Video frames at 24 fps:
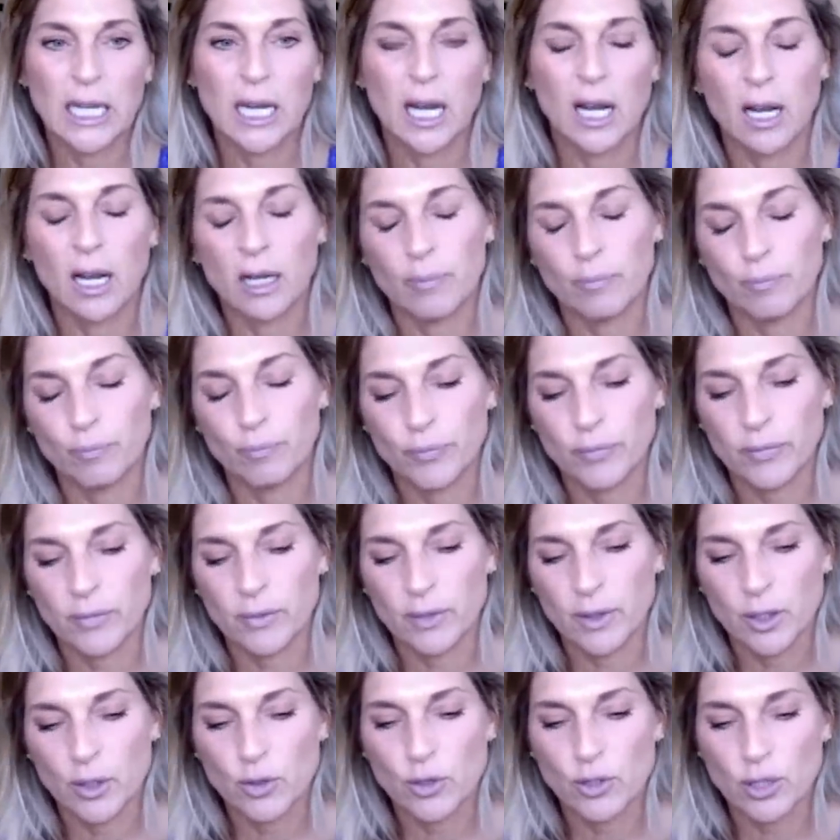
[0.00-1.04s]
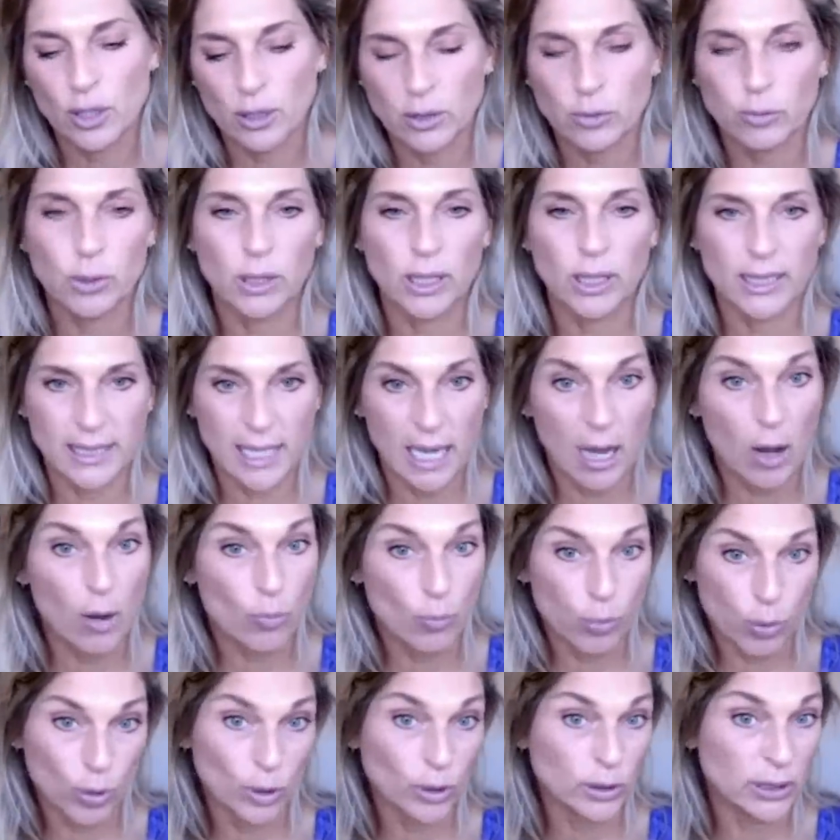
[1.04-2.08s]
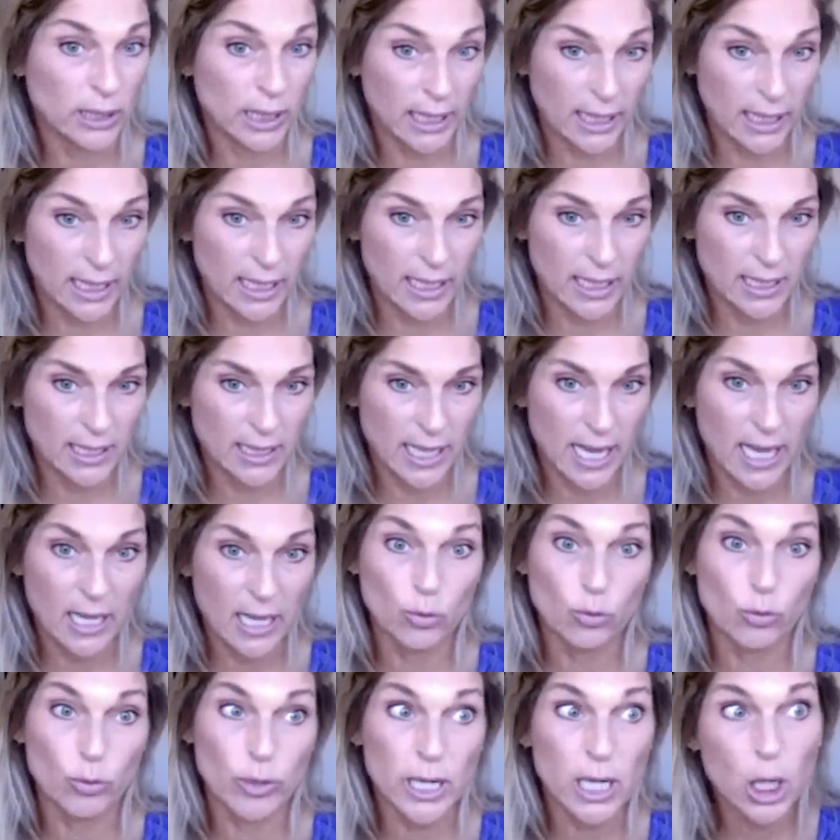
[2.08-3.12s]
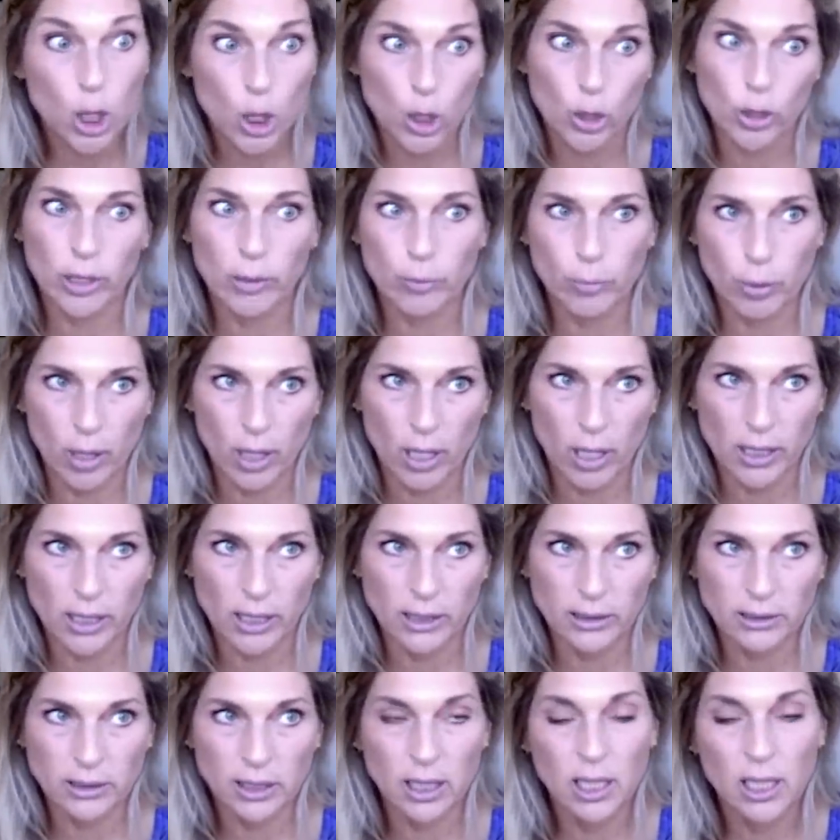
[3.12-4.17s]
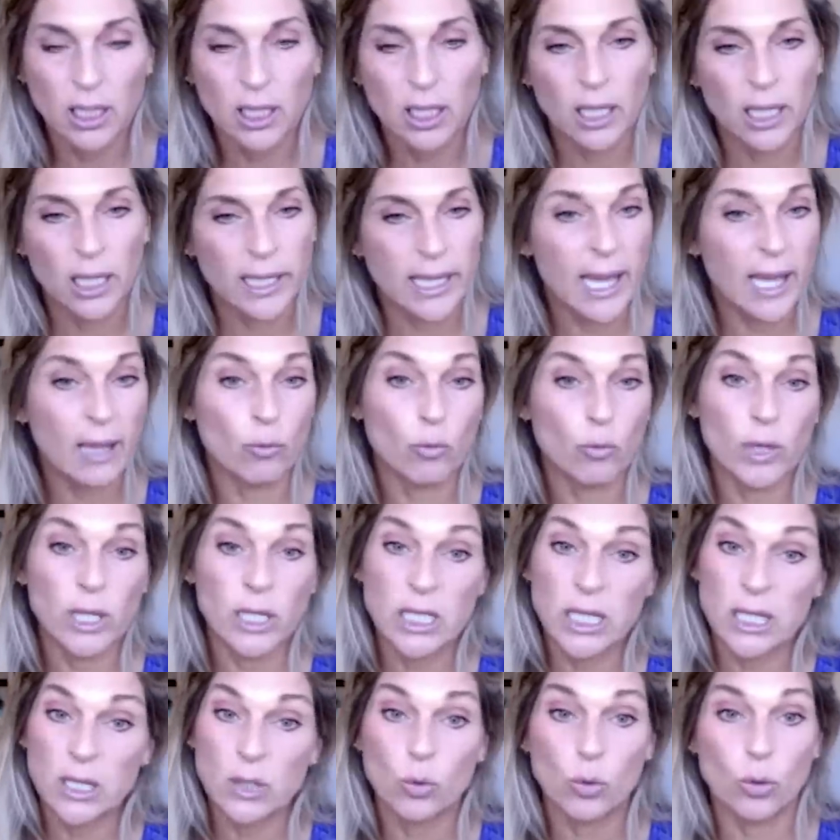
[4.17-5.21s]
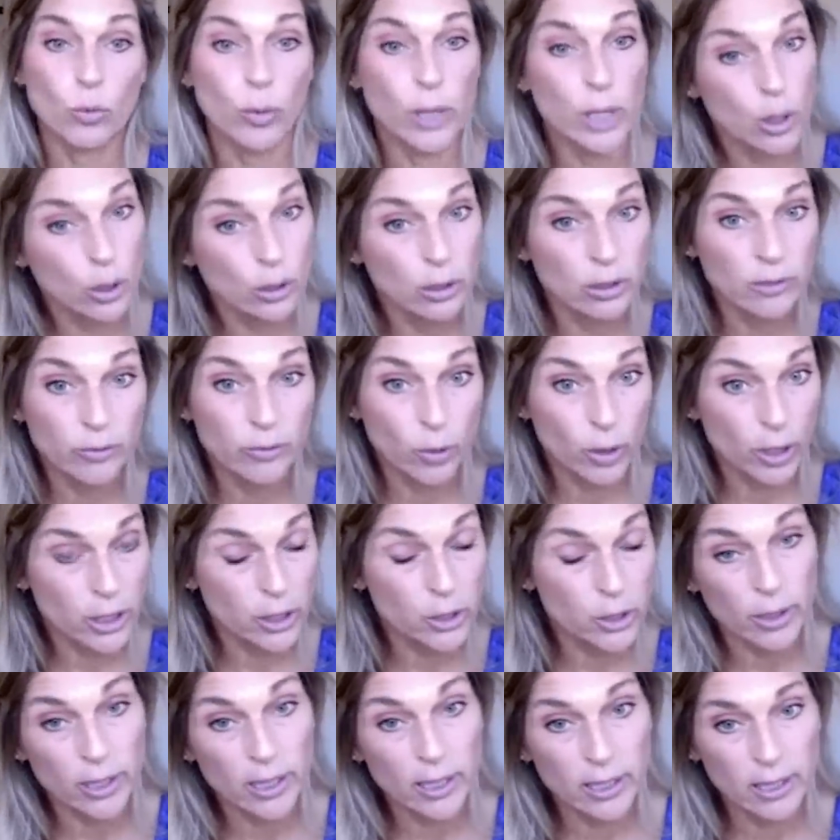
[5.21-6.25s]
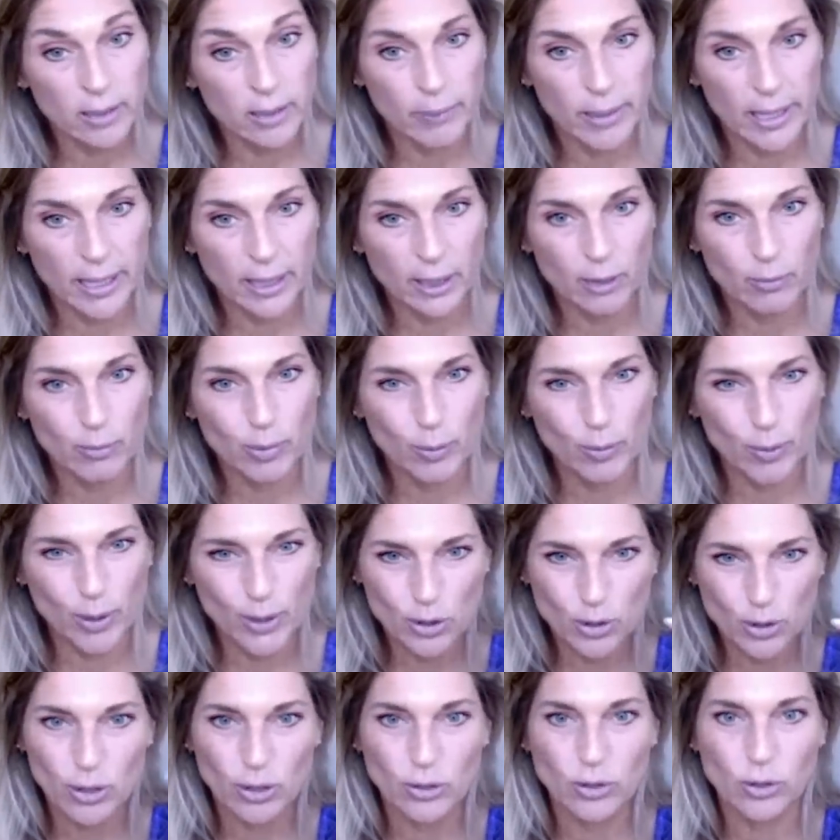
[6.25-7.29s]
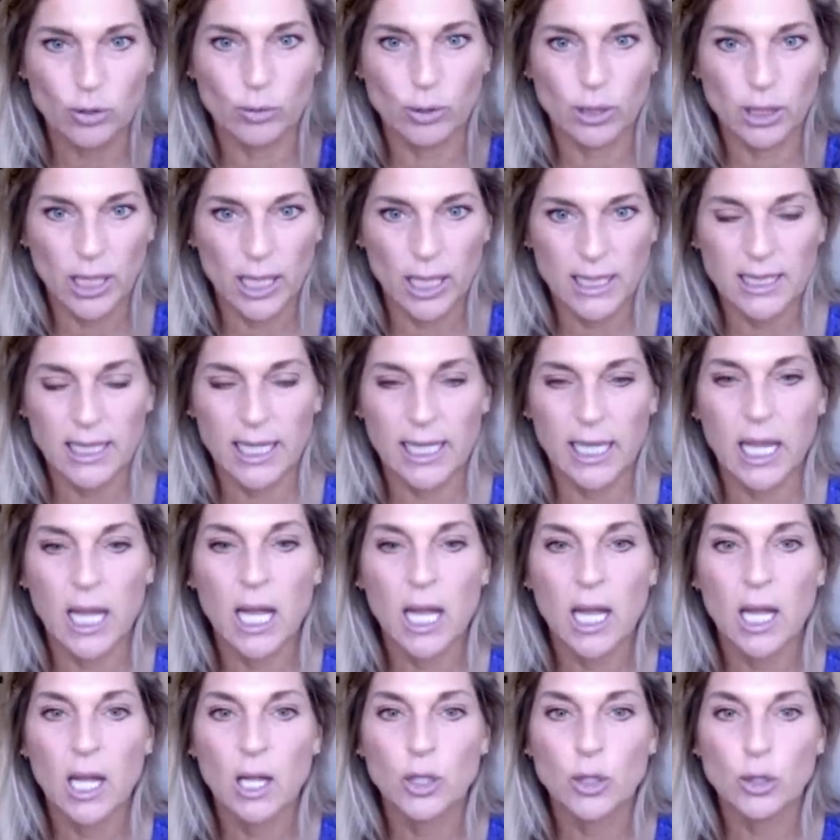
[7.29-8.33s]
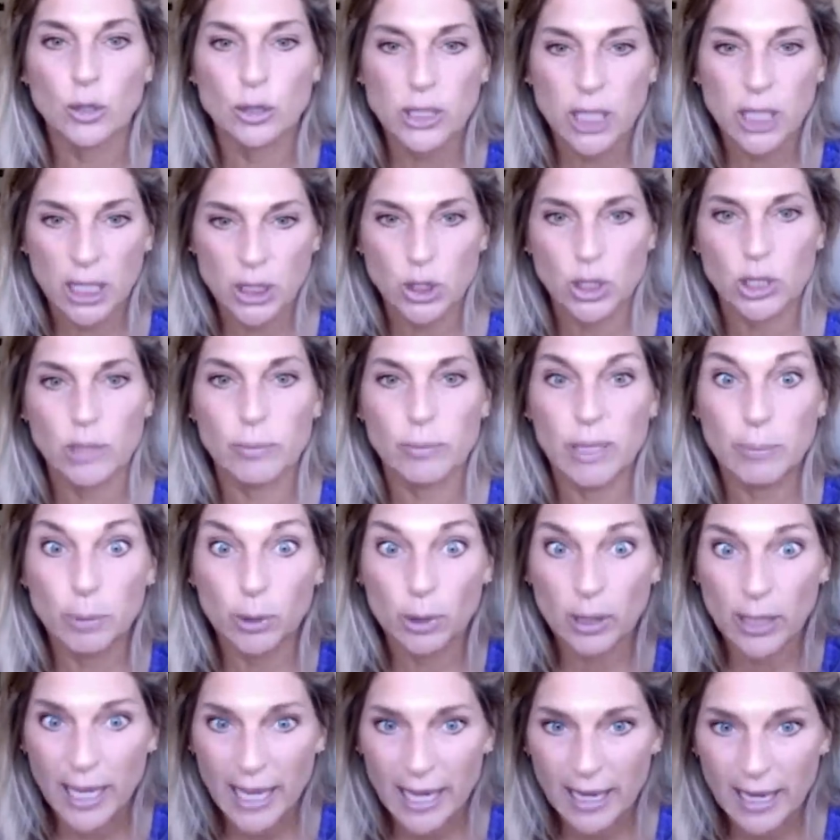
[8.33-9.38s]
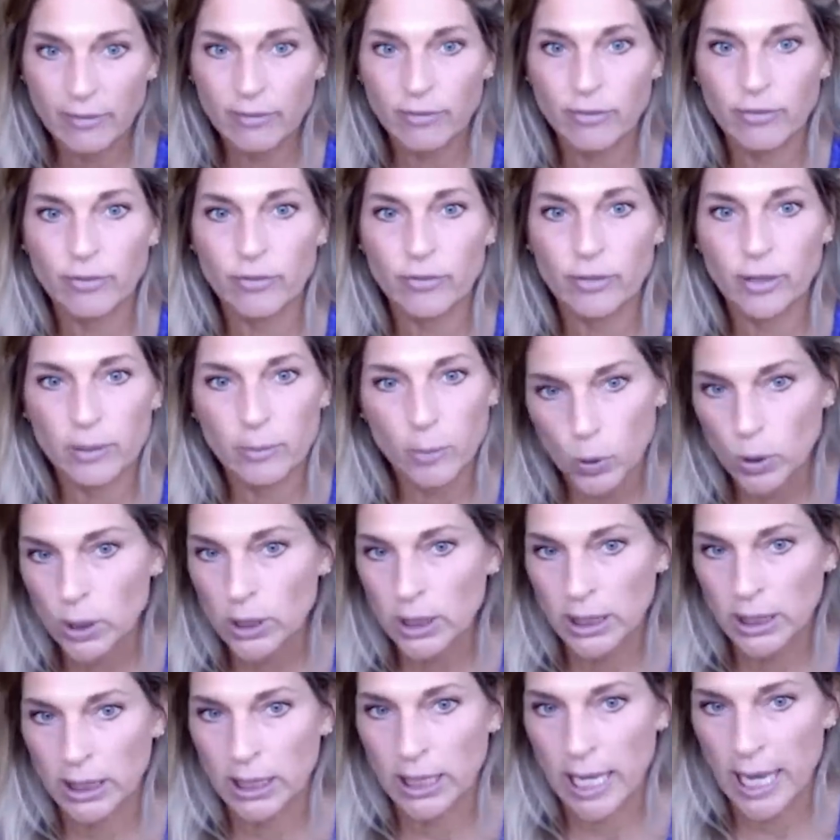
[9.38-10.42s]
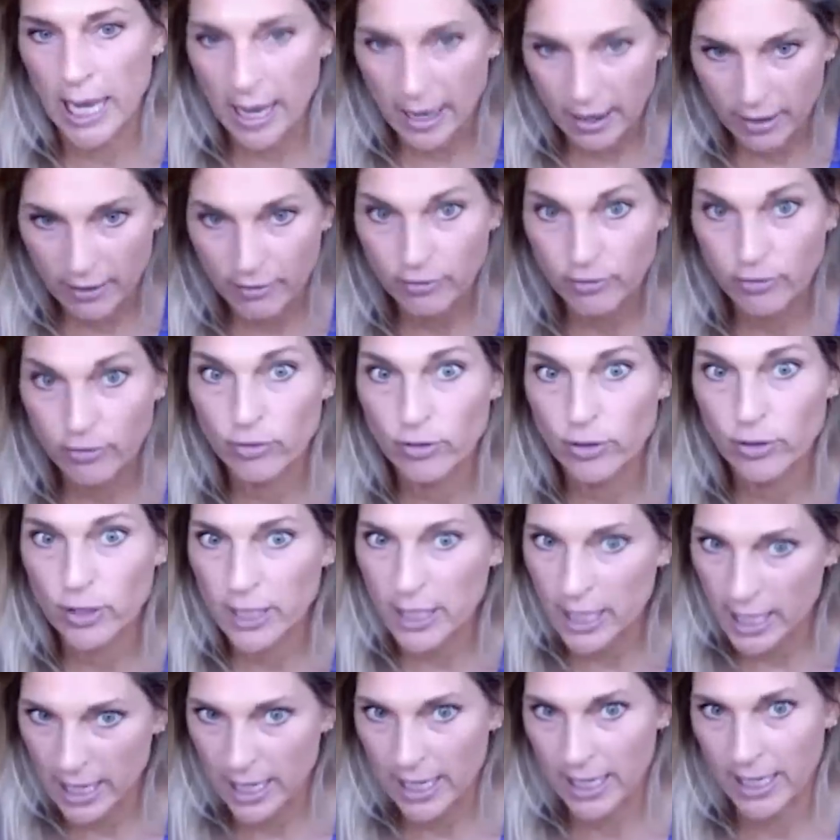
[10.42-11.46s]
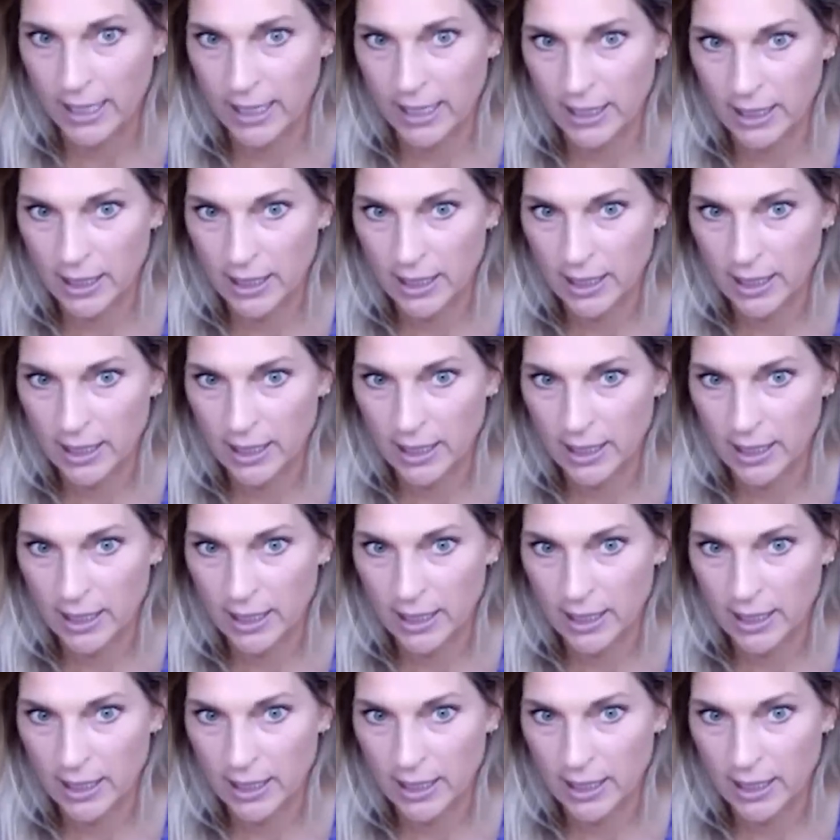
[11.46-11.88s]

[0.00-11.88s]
Um, you start to realize how important that is. And a reoccurring product again we didn't we couldn't have orchestrated it better but when you start to realize like you're touching people every morning every day